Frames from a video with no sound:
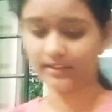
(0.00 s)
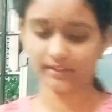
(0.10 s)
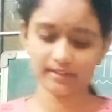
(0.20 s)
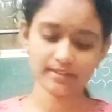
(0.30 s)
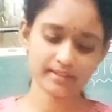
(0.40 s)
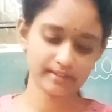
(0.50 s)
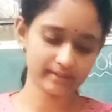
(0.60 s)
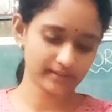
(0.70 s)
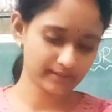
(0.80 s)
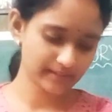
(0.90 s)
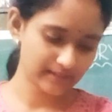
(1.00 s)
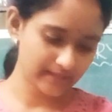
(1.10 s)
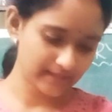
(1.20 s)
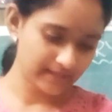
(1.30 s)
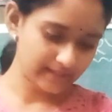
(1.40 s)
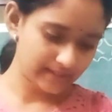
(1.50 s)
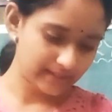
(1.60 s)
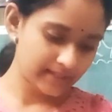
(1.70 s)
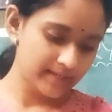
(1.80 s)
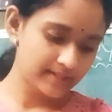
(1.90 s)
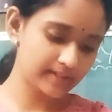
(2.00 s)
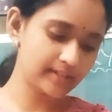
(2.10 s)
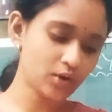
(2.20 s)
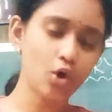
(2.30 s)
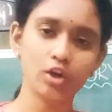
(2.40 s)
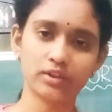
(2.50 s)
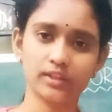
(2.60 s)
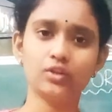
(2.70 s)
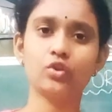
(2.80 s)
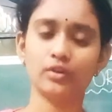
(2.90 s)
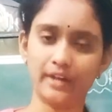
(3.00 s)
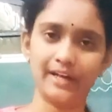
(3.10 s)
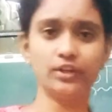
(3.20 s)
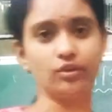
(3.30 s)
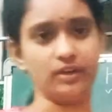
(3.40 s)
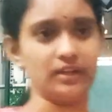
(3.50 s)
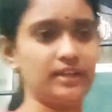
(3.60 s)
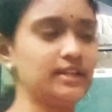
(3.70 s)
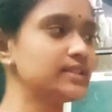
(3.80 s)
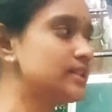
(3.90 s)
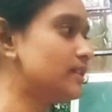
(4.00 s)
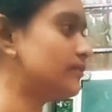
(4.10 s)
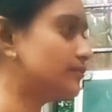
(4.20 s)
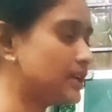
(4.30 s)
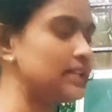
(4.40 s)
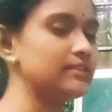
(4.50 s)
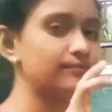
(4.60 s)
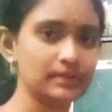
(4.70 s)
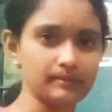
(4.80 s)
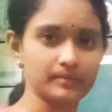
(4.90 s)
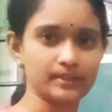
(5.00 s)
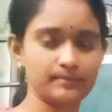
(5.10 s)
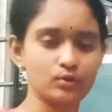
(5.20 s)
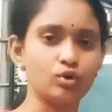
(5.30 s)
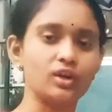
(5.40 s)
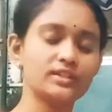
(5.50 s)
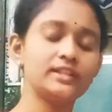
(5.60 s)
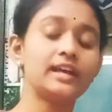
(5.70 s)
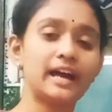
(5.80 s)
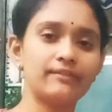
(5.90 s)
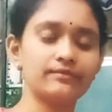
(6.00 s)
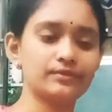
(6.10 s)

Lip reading: that is Sir Arthur Conan Doyle. He is a very famous because he have